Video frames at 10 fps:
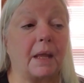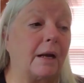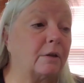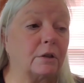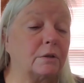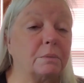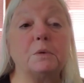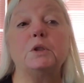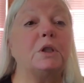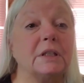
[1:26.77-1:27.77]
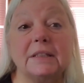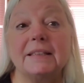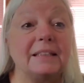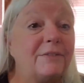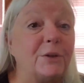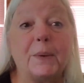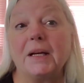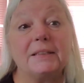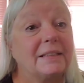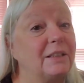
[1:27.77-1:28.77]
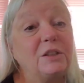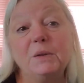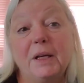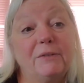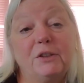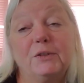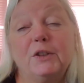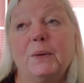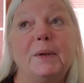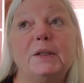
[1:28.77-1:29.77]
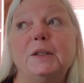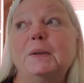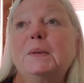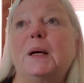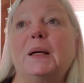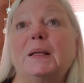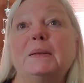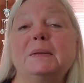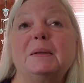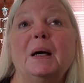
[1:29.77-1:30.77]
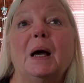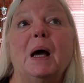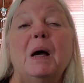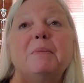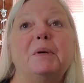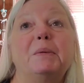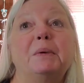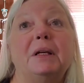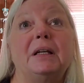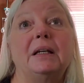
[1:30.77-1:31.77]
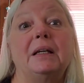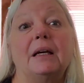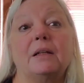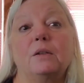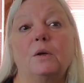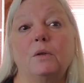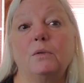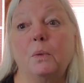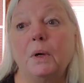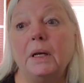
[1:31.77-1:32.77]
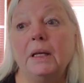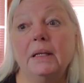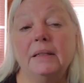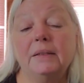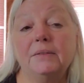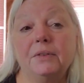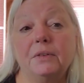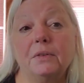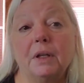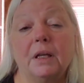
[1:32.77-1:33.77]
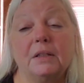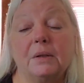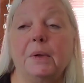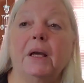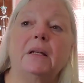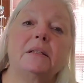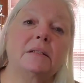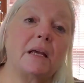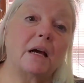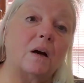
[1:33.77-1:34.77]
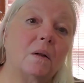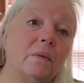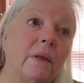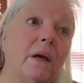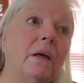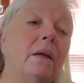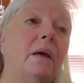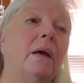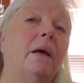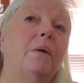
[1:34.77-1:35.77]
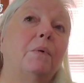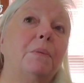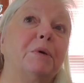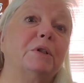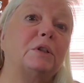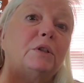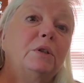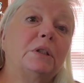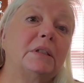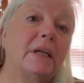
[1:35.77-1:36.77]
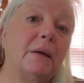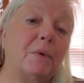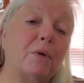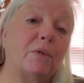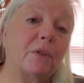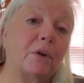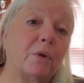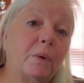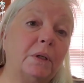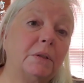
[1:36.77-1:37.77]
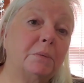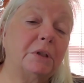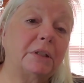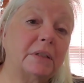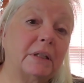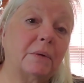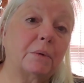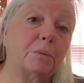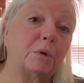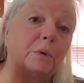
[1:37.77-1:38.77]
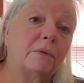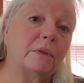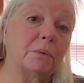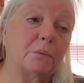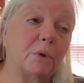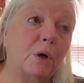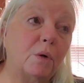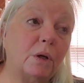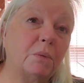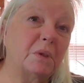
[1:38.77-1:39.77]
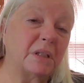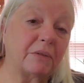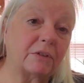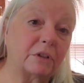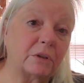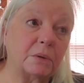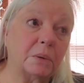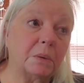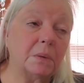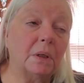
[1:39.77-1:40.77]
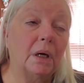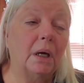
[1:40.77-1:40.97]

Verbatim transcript: I don't know. You can listen if you want, and you don't have to if you don't want to. Uh, but we got a load of wood in for, and so we had to stack all that. We built a new gazebo for the grill because the other one blew over and broke. It was several years old.